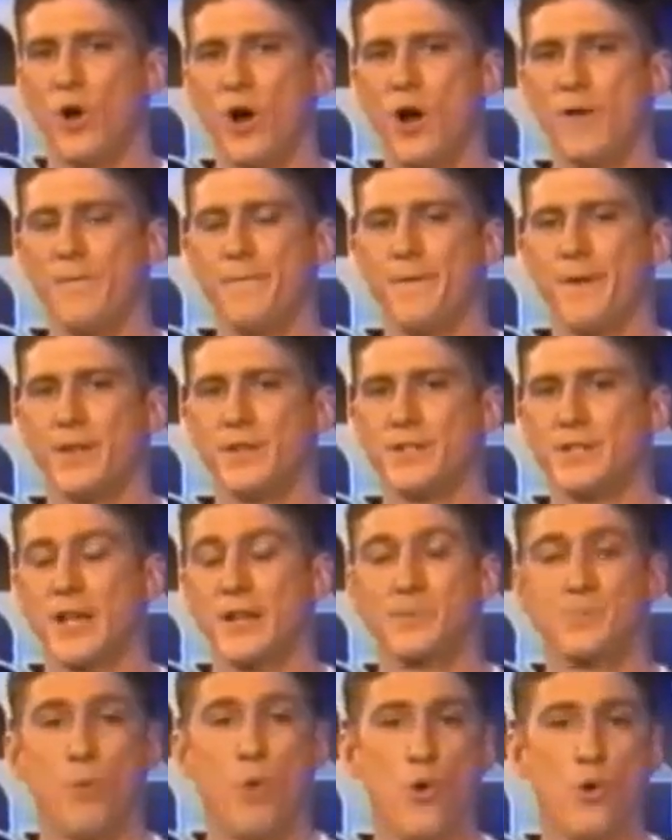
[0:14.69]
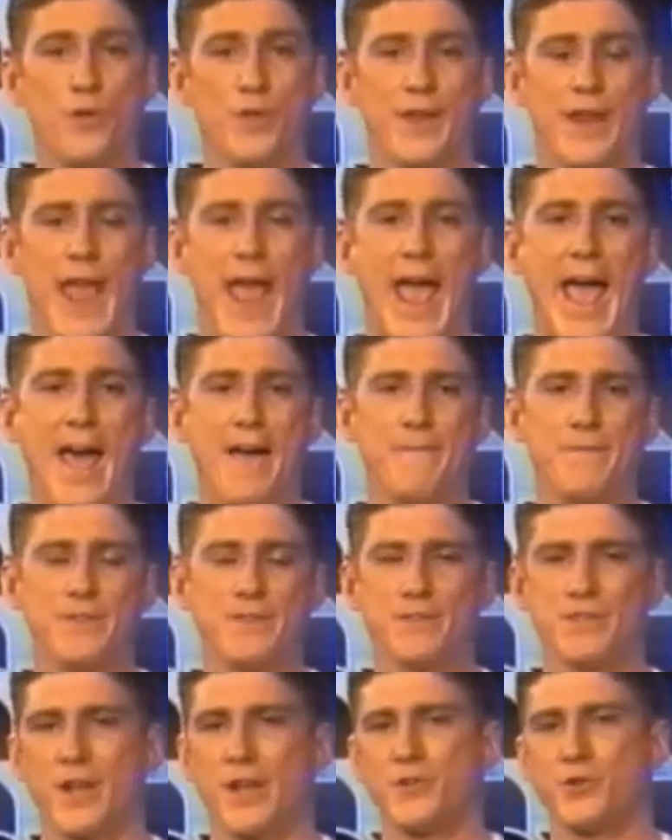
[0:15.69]
offense has more than half a
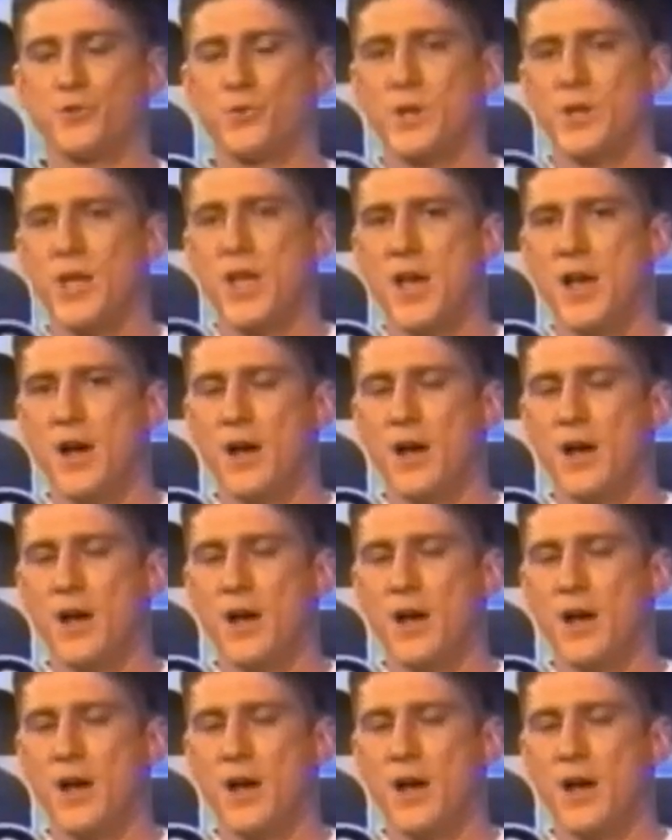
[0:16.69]
century